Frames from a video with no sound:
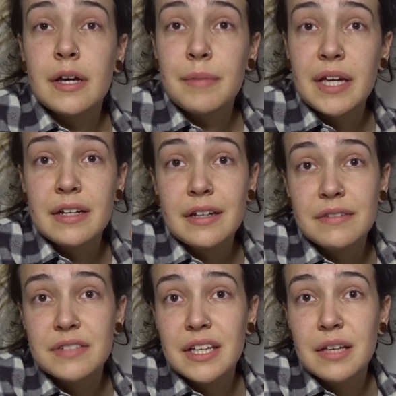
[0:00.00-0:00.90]
mean, I
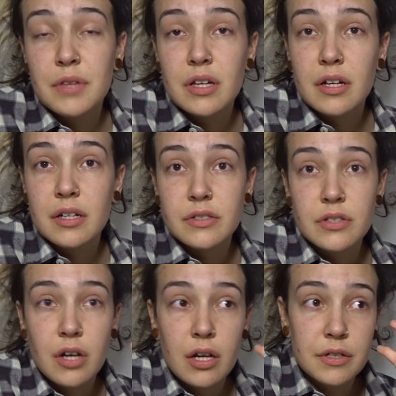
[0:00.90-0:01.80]
have to keep the curtains
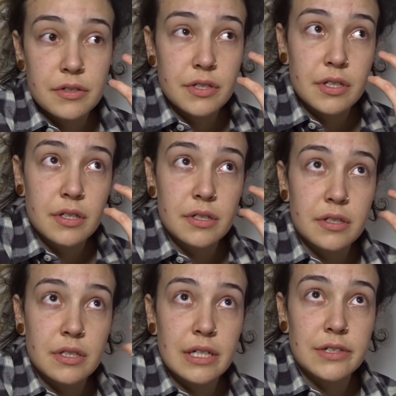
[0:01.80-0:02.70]
closed
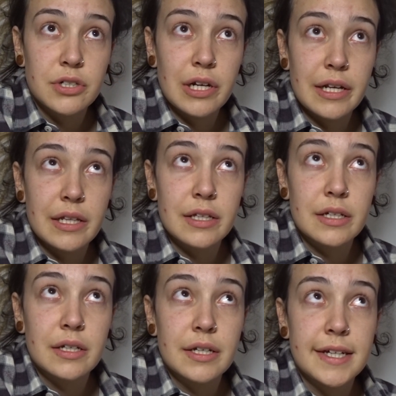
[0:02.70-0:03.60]
because literally
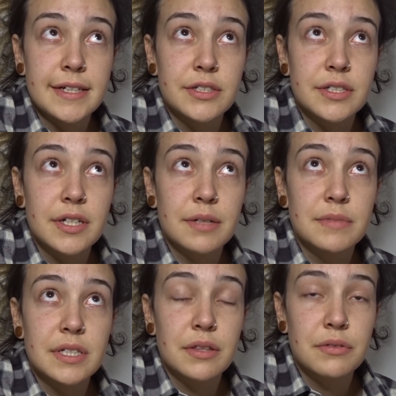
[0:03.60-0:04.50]
the heat just
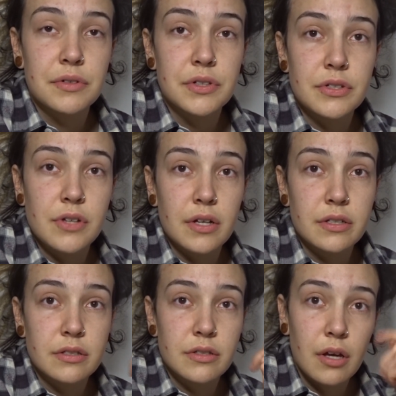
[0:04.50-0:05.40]
comes in through the
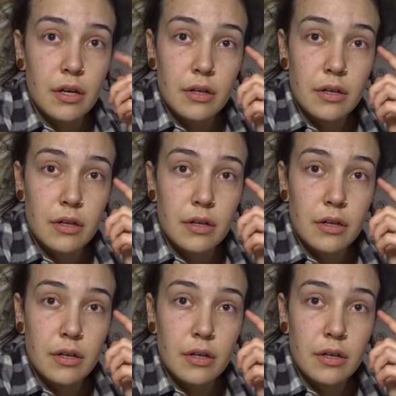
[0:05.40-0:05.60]
sun, so